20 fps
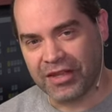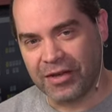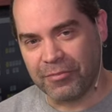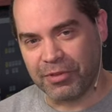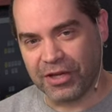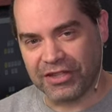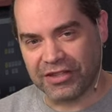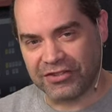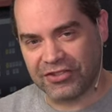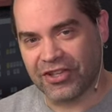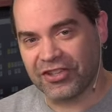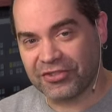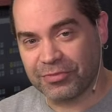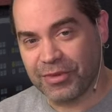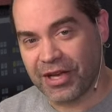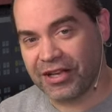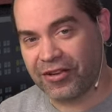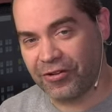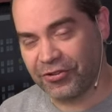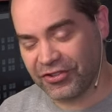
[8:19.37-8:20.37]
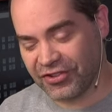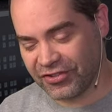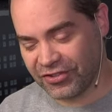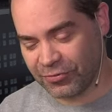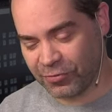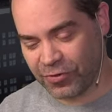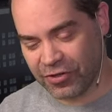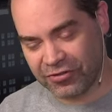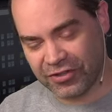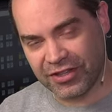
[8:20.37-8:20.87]
But JustMacros
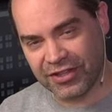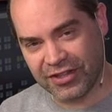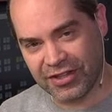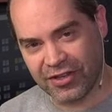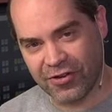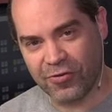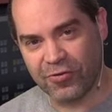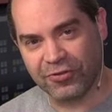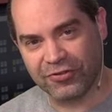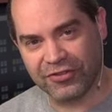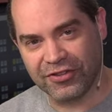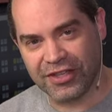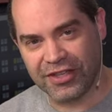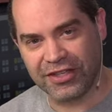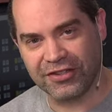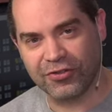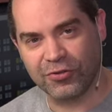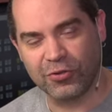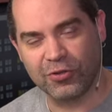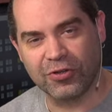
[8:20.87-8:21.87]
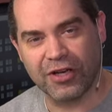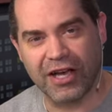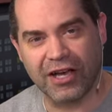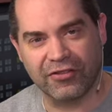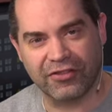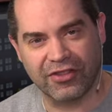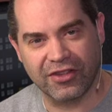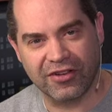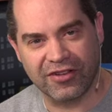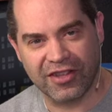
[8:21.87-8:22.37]
is really the only tool
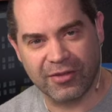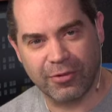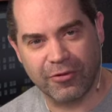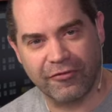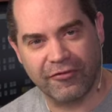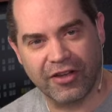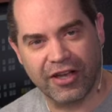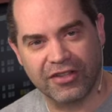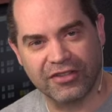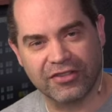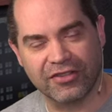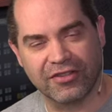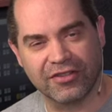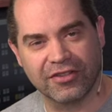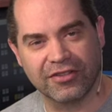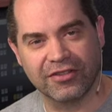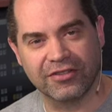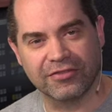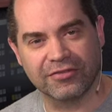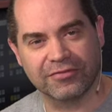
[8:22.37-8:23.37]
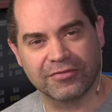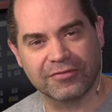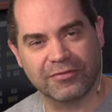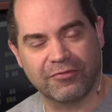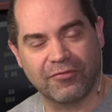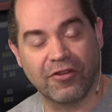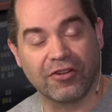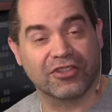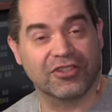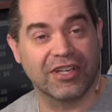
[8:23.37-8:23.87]
out there that provides the
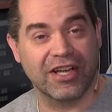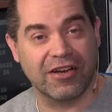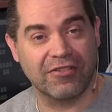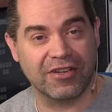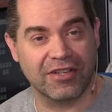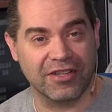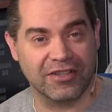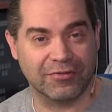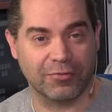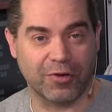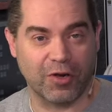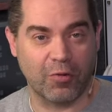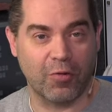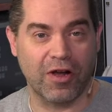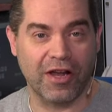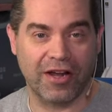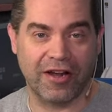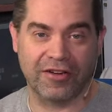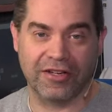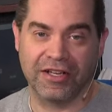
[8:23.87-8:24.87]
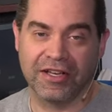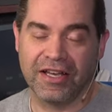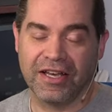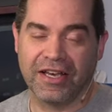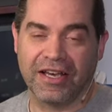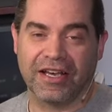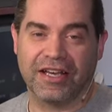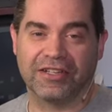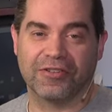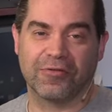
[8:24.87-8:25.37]
functionality that's required
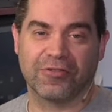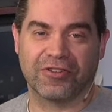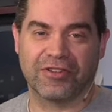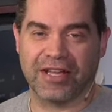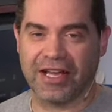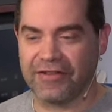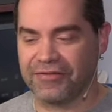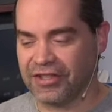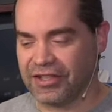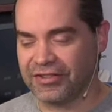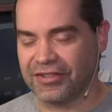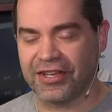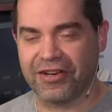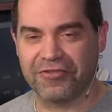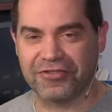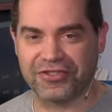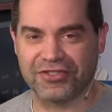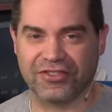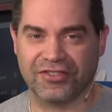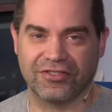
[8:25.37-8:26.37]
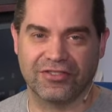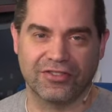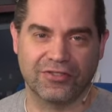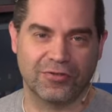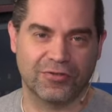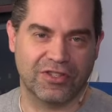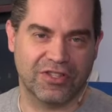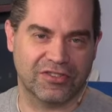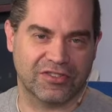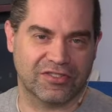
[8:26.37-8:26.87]
in order to have the intelligence to
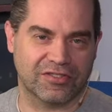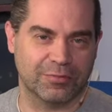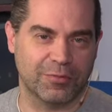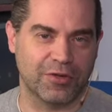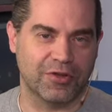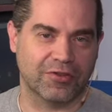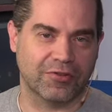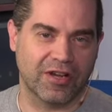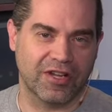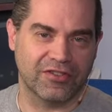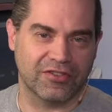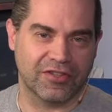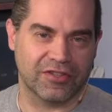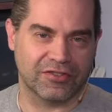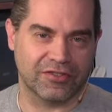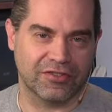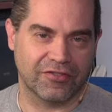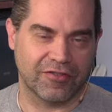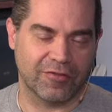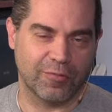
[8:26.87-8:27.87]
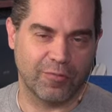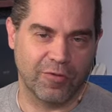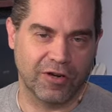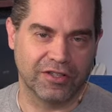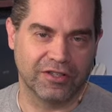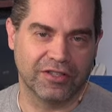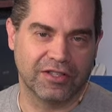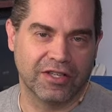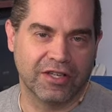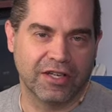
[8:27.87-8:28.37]
do these smooth transitions from
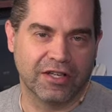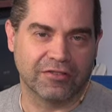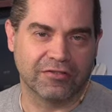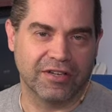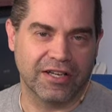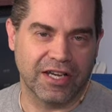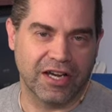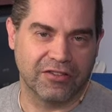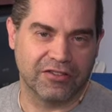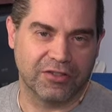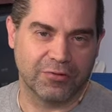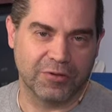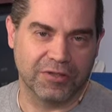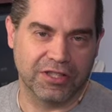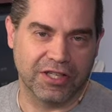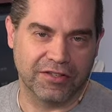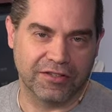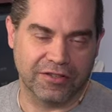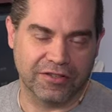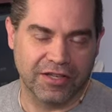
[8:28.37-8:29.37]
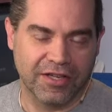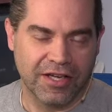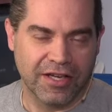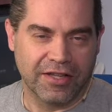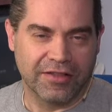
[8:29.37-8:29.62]
one layout to another.